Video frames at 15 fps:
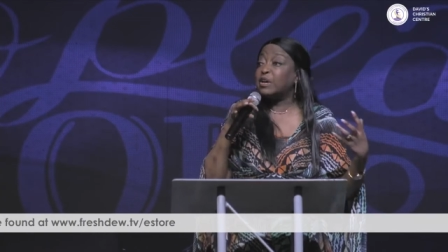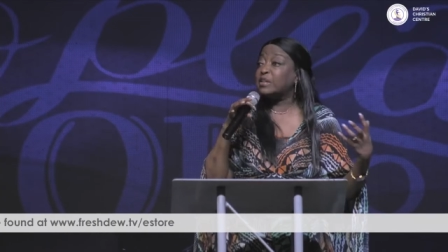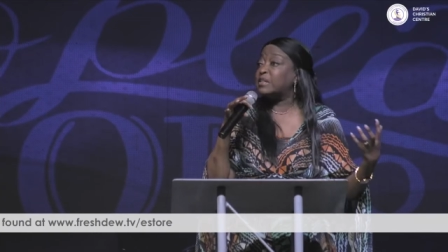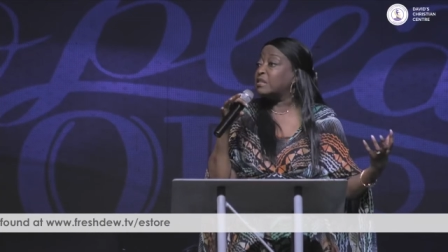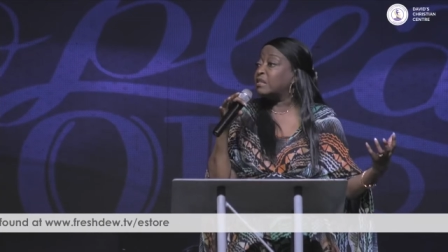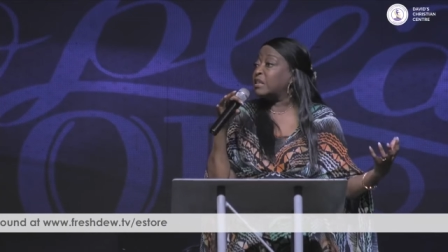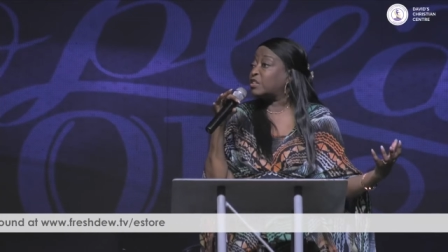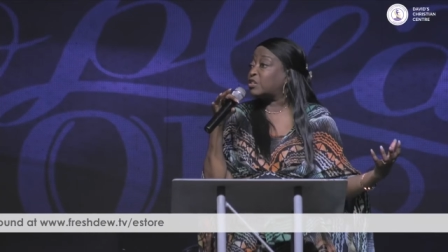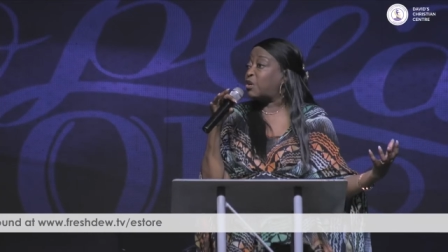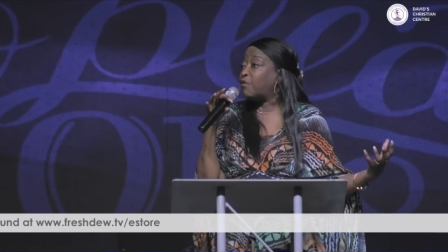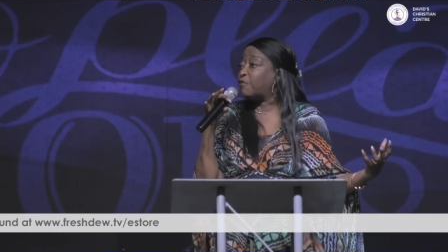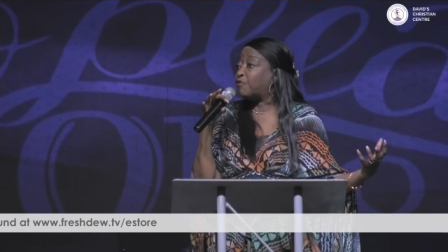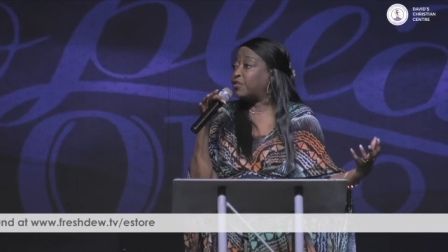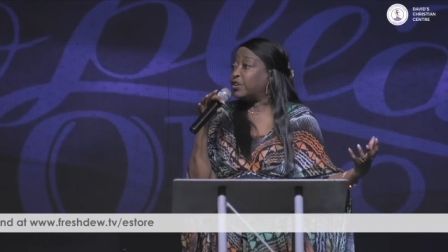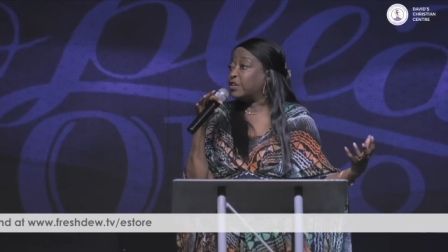Because in this
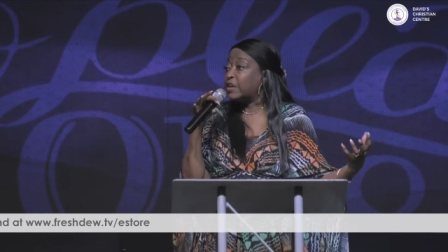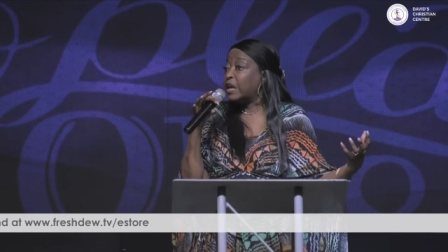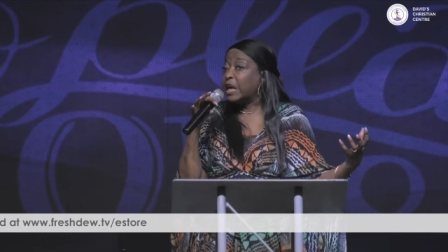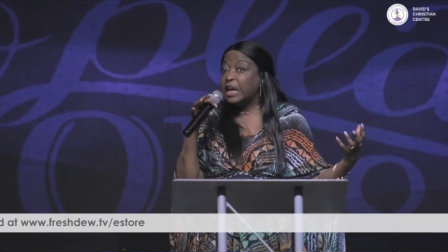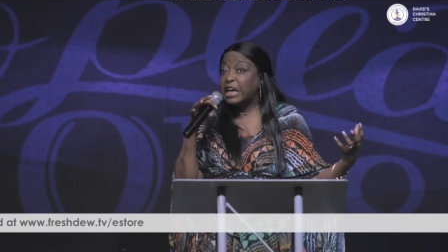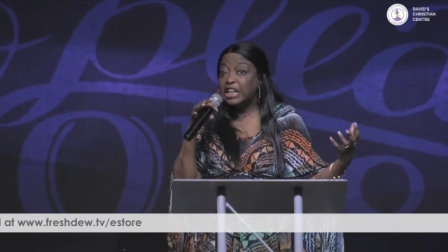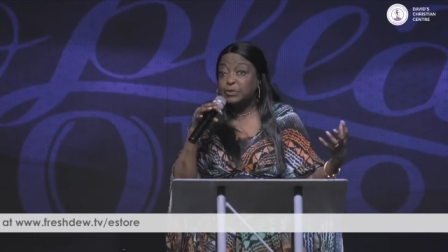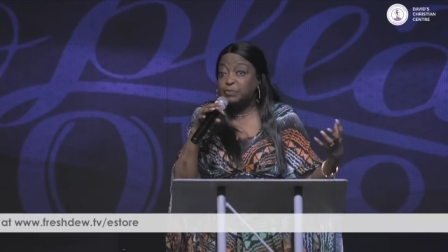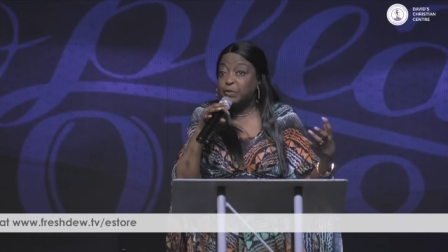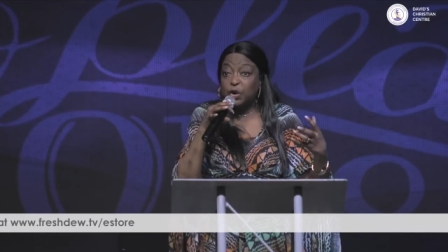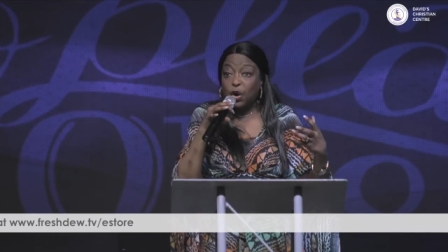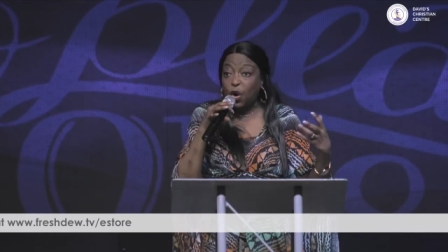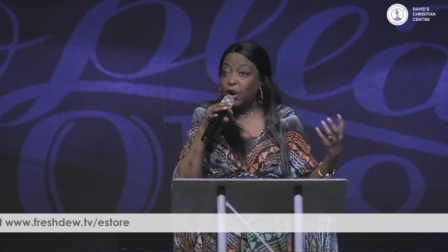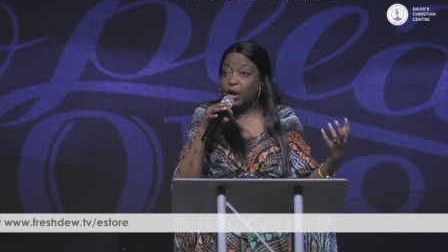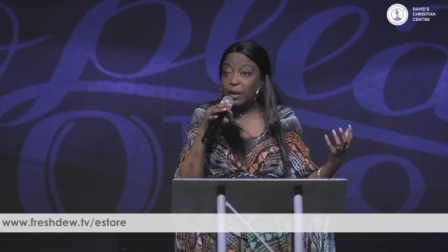conference, it's
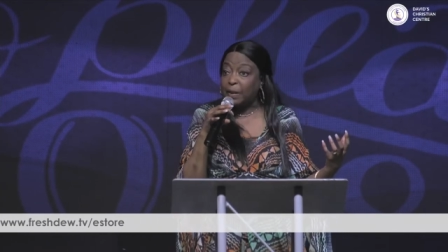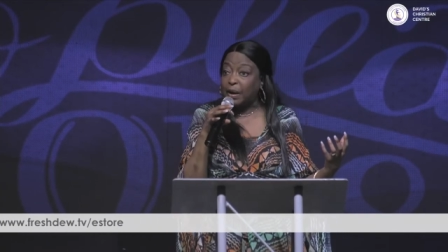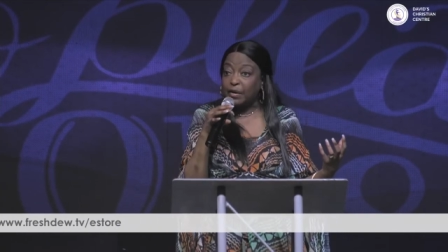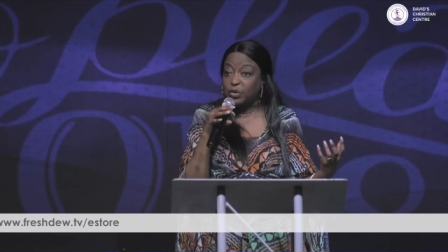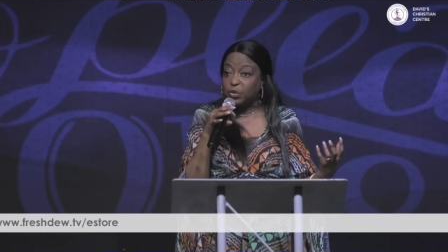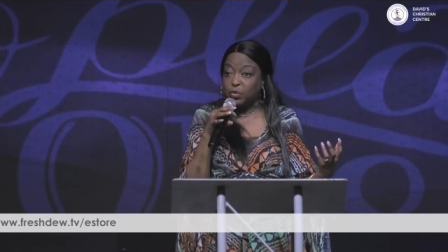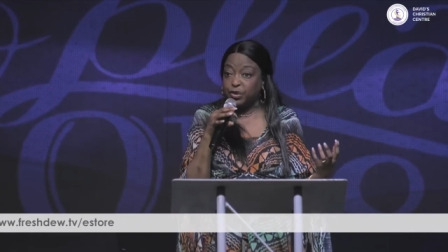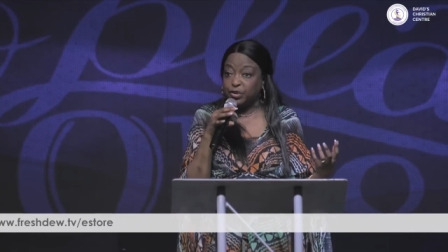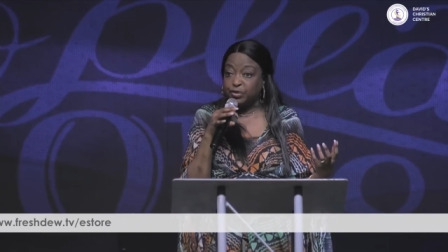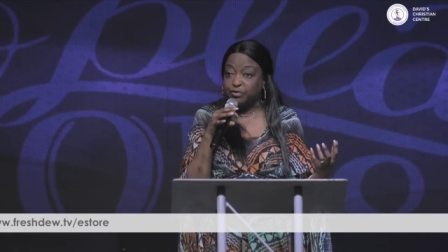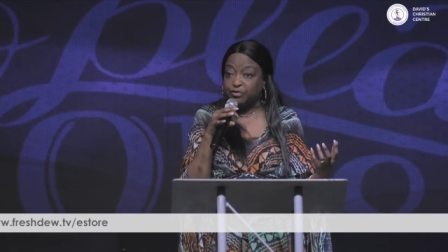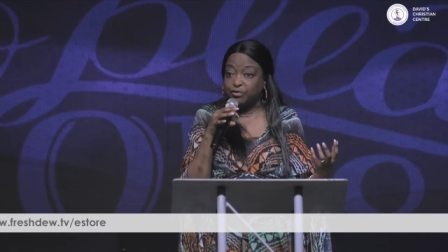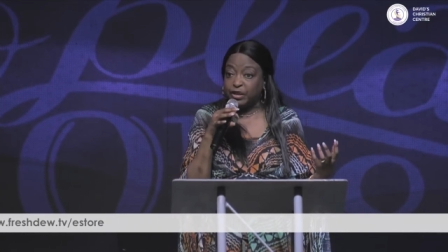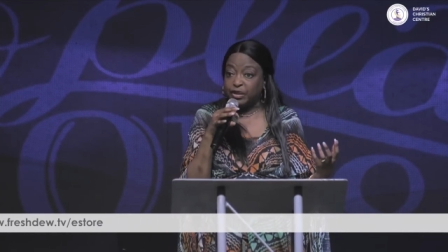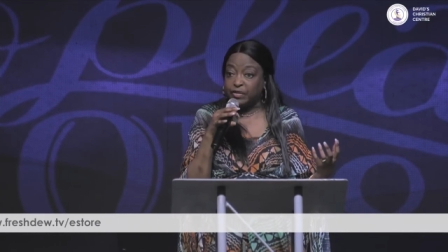been all about the word
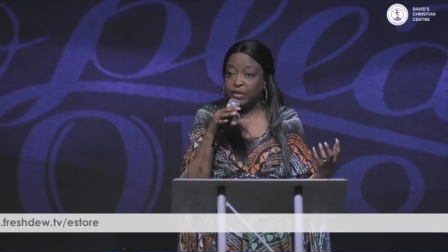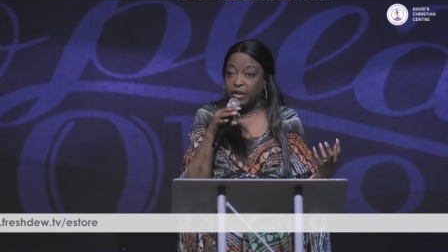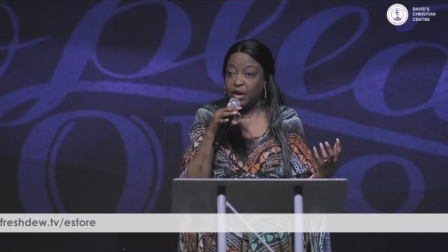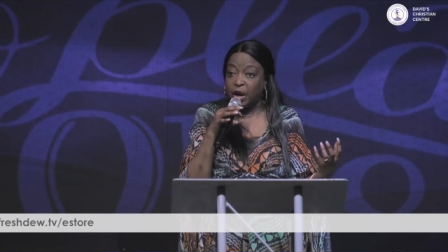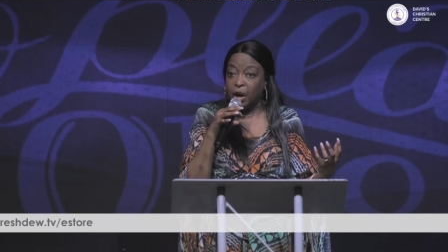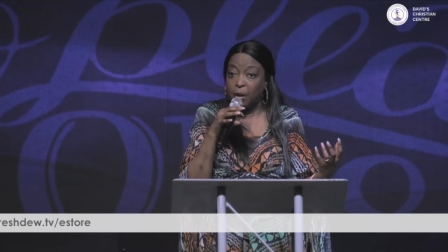of faith.